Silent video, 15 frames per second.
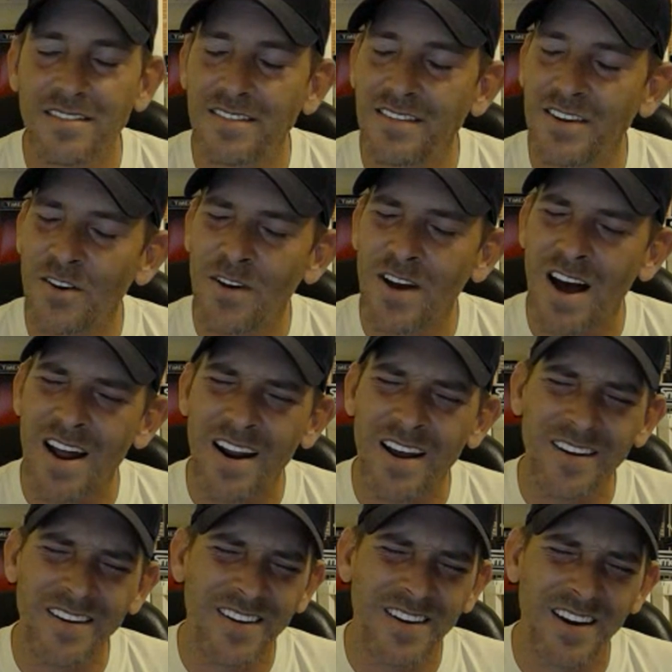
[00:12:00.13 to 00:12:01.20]
you got a
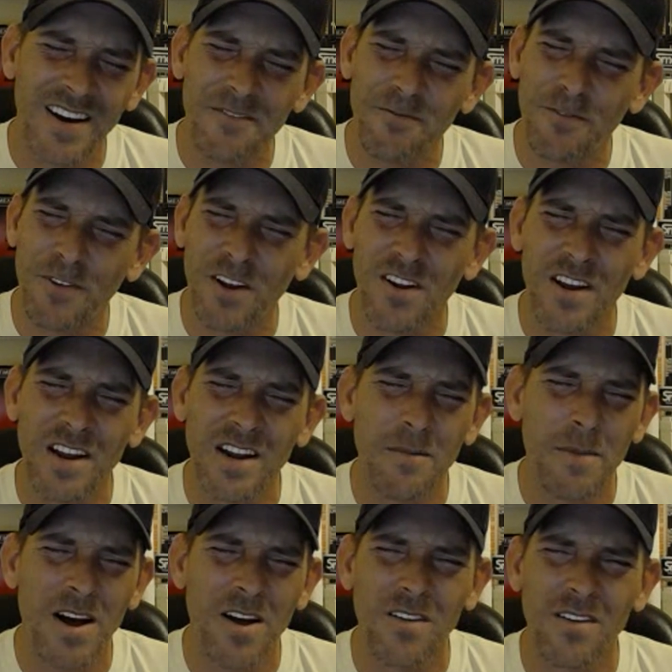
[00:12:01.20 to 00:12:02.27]
gut feeling
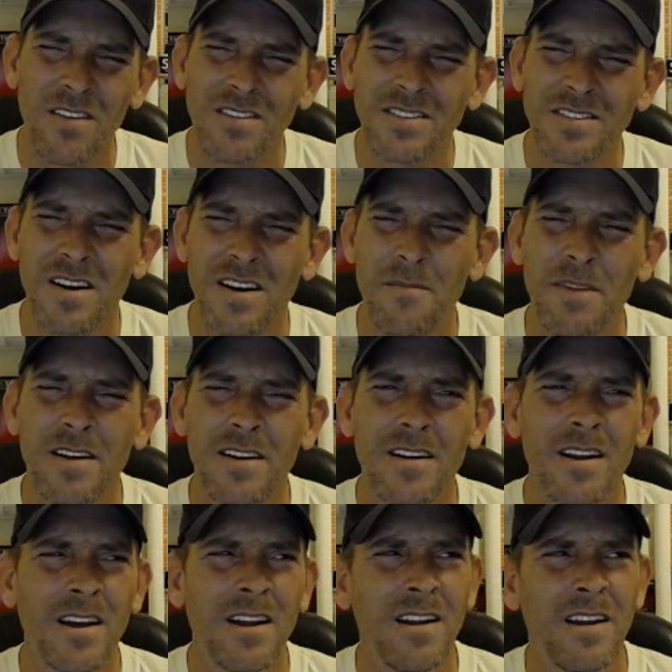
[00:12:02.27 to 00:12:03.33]
about something,
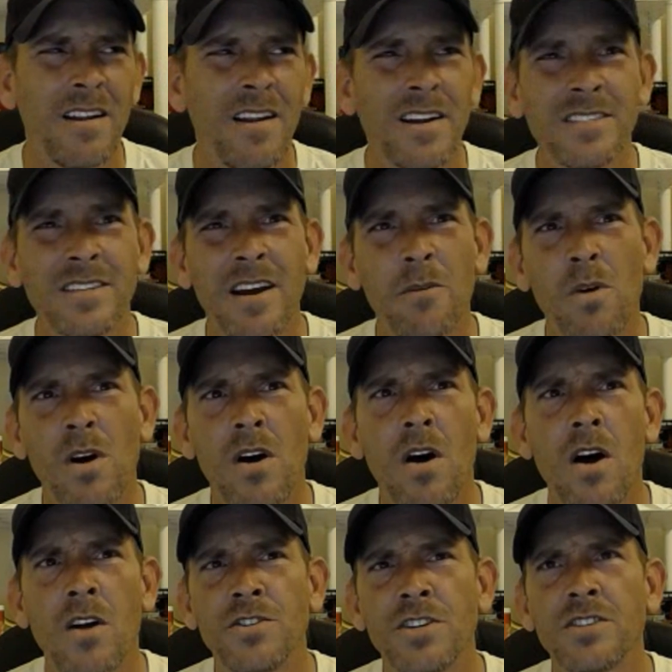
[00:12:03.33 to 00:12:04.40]
and then they say, well,
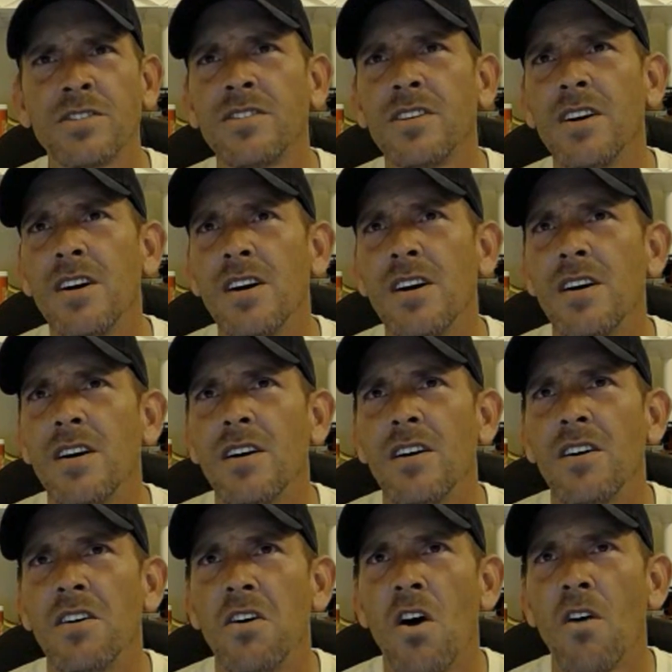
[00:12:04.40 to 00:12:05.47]

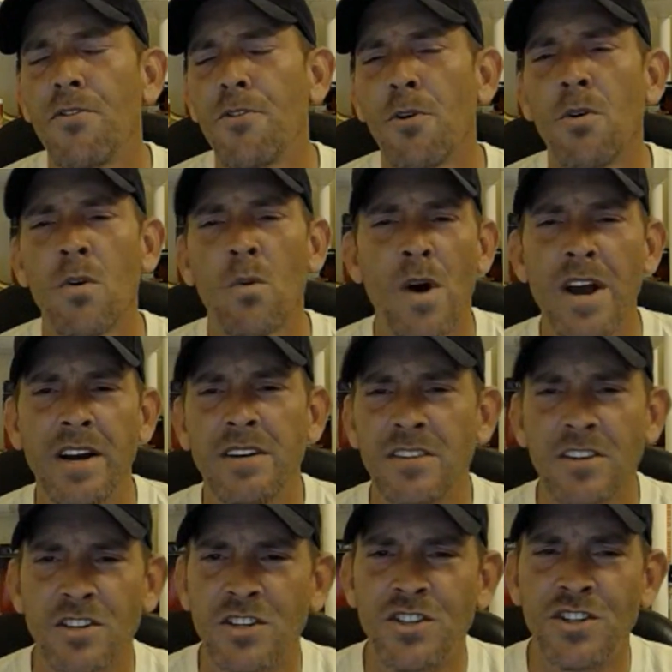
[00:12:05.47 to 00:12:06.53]
I'll throw it away because
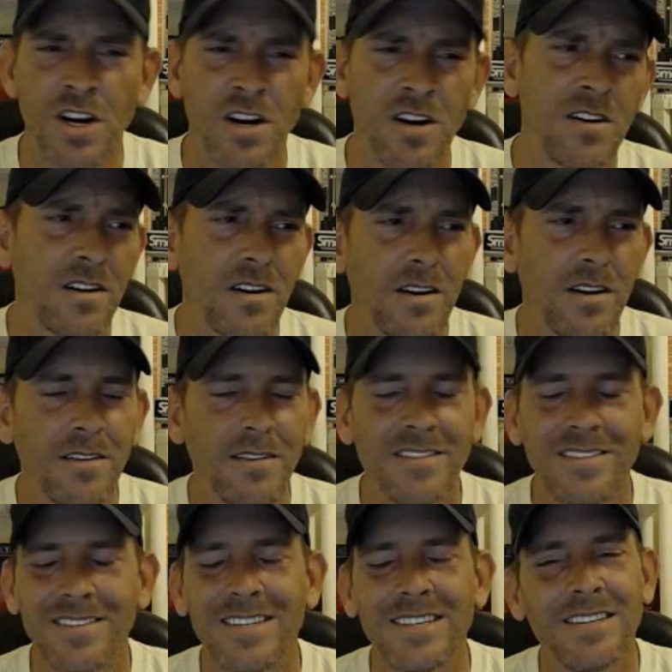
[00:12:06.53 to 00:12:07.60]
it's junk.
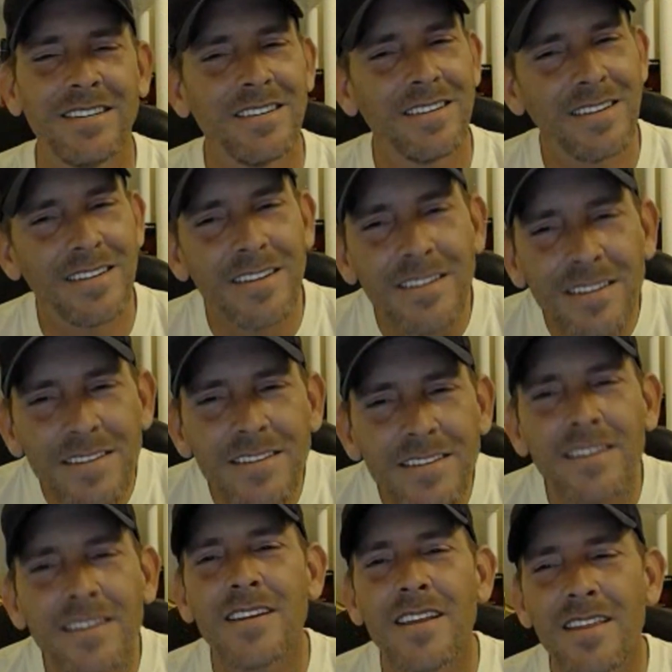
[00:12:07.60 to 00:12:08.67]

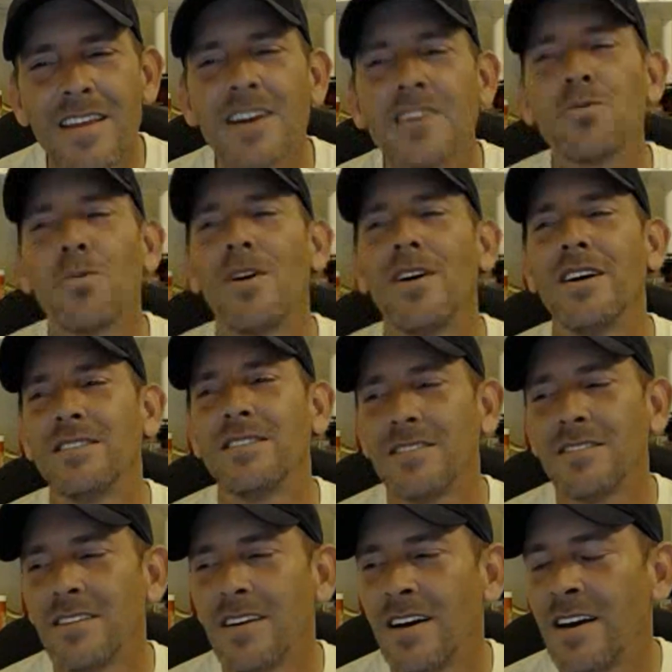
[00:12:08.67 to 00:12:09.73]
Just think twice.
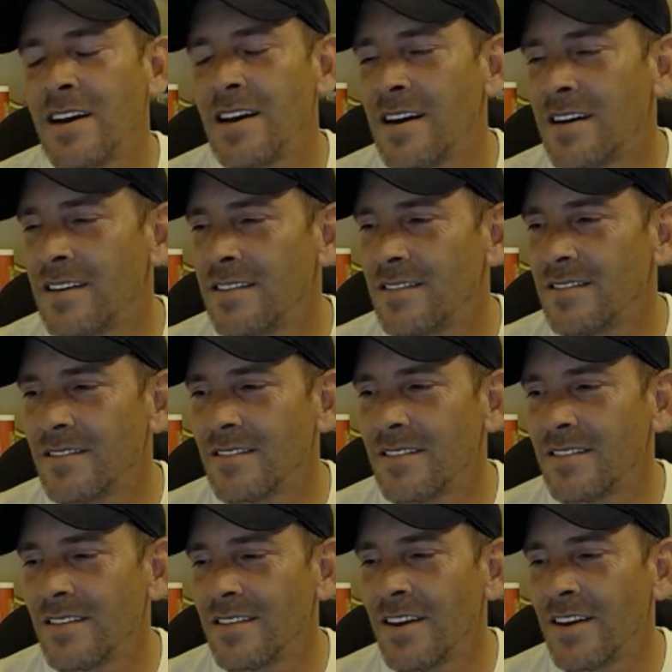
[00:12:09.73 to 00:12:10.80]
And
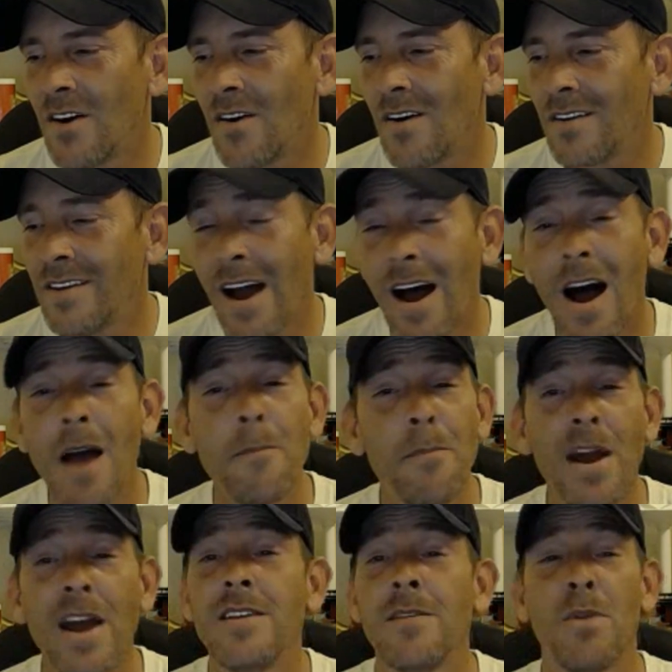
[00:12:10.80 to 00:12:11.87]
you know, yeah, I
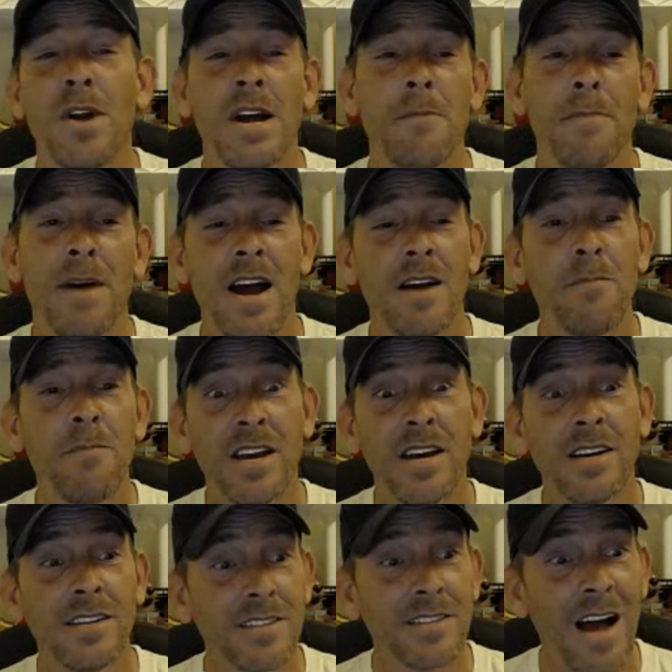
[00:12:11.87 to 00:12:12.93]
paid to bring it back
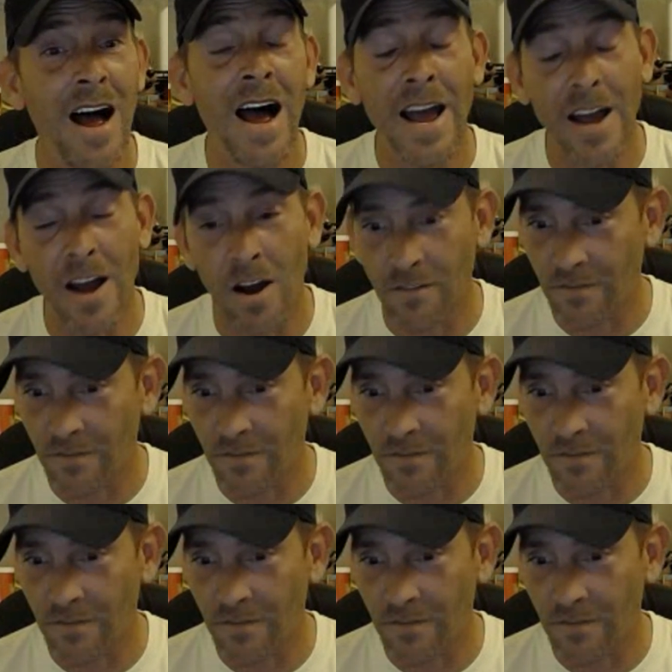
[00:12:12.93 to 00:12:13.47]
because I